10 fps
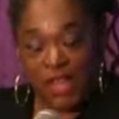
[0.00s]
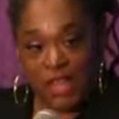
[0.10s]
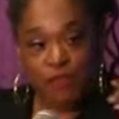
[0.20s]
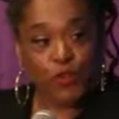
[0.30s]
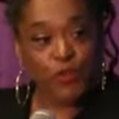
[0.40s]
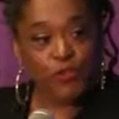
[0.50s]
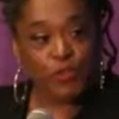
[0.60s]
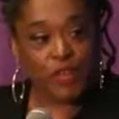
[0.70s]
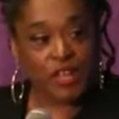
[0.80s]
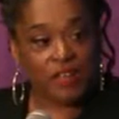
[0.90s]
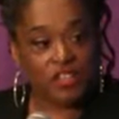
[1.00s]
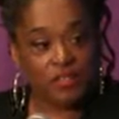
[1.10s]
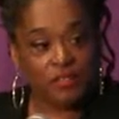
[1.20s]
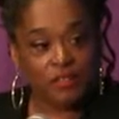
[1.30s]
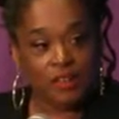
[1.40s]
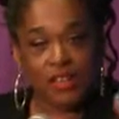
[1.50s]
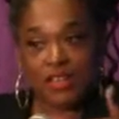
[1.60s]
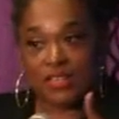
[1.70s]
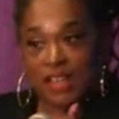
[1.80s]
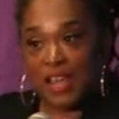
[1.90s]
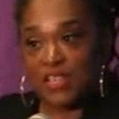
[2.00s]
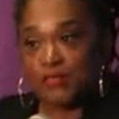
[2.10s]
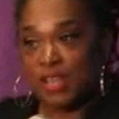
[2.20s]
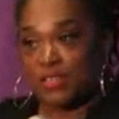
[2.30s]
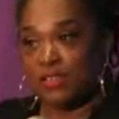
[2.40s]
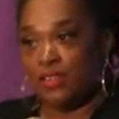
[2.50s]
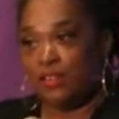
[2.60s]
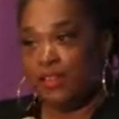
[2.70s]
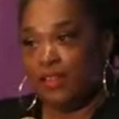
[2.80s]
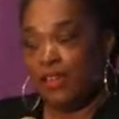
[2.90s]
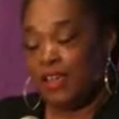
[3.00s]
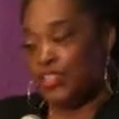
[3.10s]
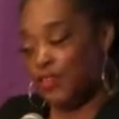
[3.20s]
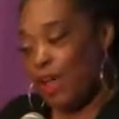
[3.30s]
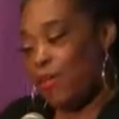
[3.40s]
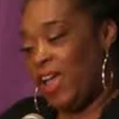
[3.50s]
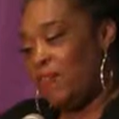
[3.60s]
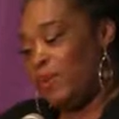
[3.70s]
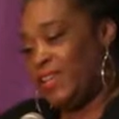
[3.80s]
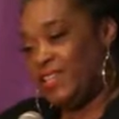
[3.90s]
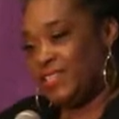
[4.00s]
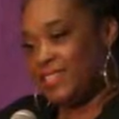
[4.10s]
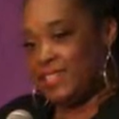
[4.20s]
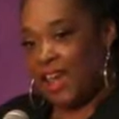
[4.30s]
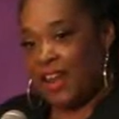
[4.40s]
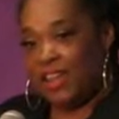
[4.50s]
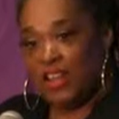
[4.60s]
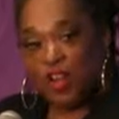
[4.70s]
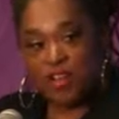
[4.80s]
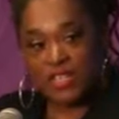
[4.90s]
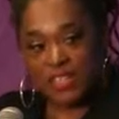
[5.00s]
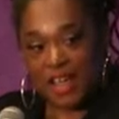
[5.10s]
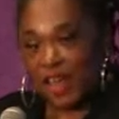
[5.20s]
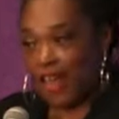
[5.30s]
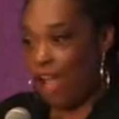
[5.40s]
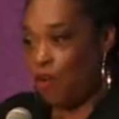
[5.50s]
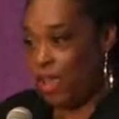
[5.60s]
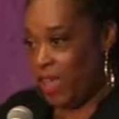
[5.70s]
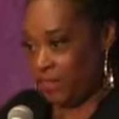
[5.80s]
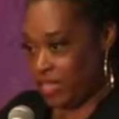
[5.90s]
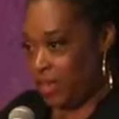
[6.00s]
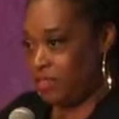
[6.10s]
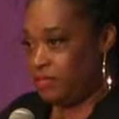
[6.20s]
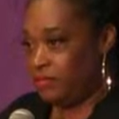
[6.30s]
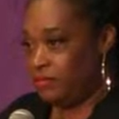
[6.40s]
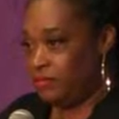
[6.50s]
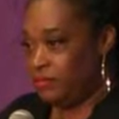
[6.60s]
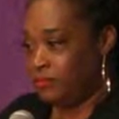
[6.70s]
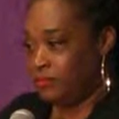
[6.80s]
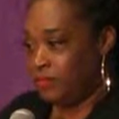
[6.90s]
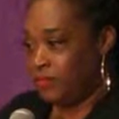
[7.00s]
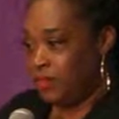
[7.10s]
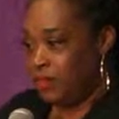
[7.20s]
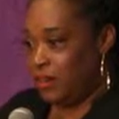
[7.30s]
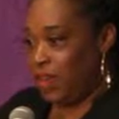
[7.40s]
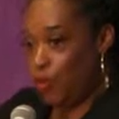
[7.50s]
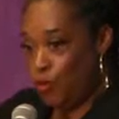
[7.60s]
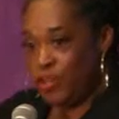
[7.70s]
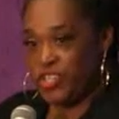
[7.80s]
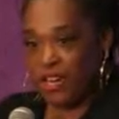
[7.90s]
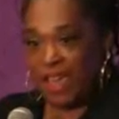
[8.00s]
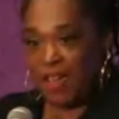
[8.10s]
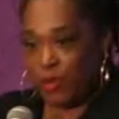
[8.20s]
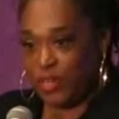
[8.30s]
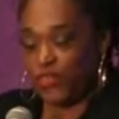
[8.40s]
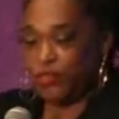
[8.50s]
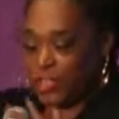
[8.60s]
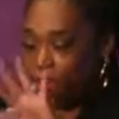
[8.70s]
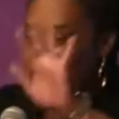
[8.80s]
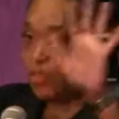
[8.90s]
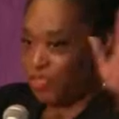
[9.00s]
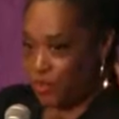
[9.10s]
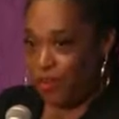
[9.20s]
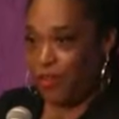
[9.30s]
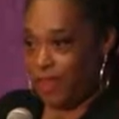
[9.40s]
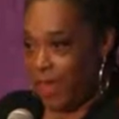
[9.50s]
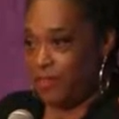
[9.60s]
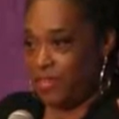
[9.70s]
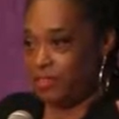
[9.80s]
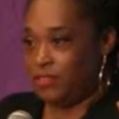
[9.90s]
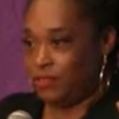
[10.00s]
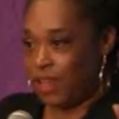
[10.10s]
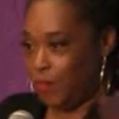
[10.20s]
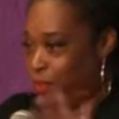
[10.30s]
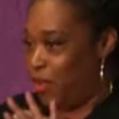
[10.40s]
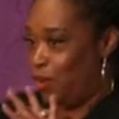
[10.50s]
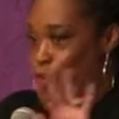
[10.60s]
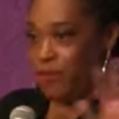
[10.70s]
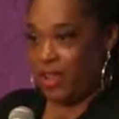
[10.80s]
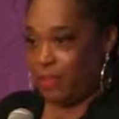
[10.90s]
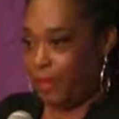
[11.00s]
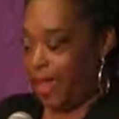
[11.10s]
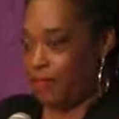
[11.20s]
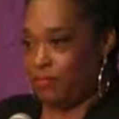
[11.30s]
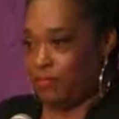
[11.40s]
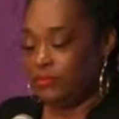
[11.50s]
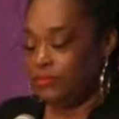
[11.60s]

If you use protection, it is a less risk. And so now we have police deciding and laws deciding how we have sex and who we should have it, which y'all know the story on that piece too. That would be a whole nother panel.